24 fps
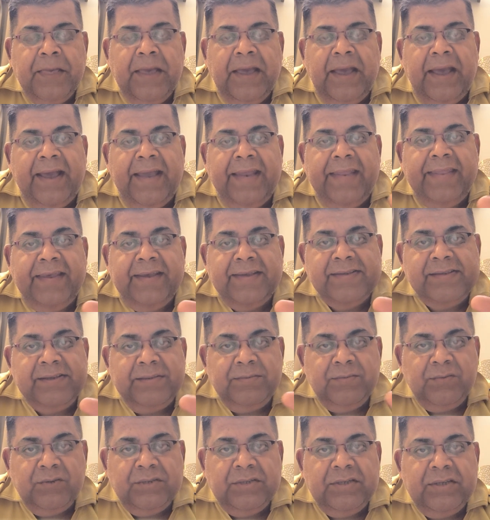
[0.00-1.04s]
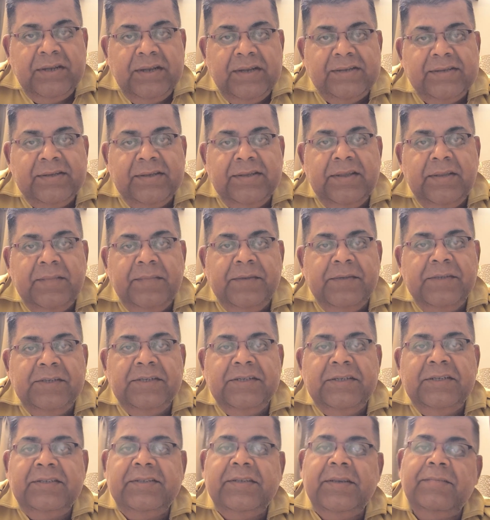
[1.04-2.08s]
and the same question asked in the
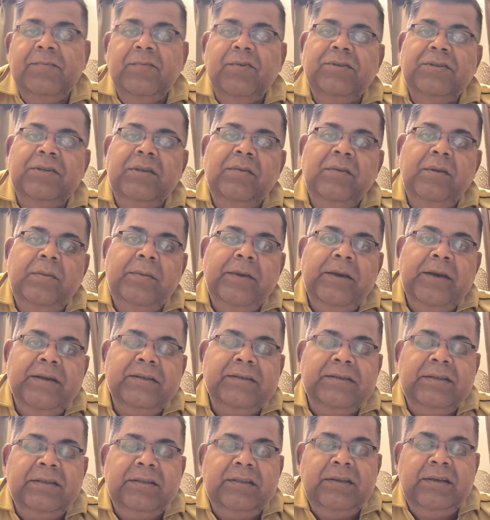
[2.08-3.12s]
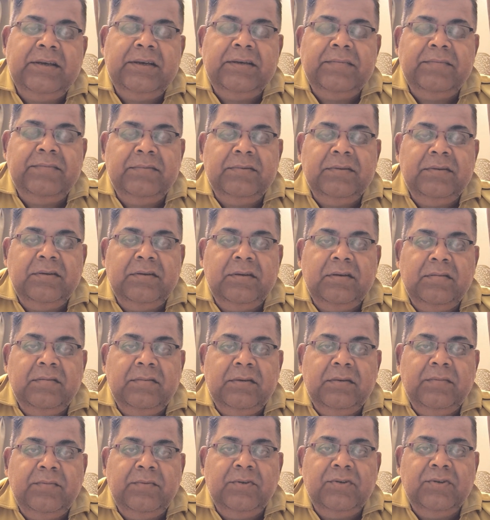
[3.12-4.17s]
PGT, same question will be asked in the
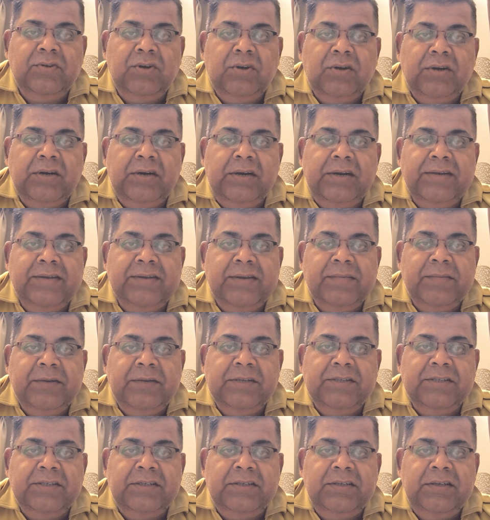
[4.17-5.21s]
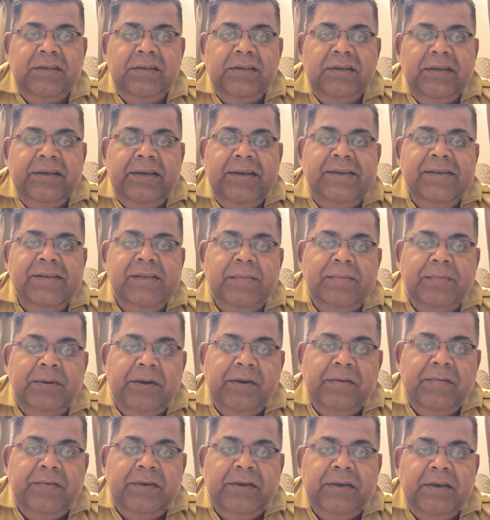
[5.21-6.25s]
postdoctoral examination in a
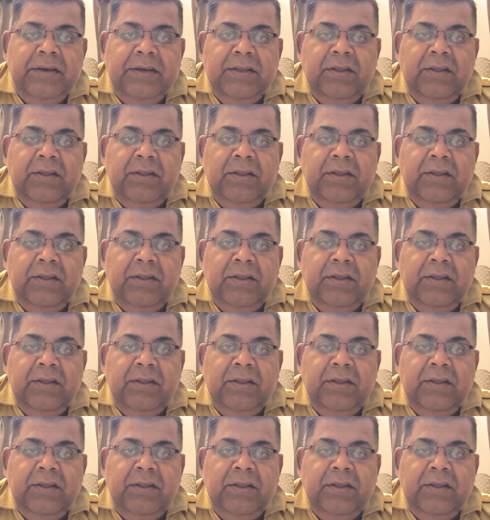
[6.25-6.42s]
separate way.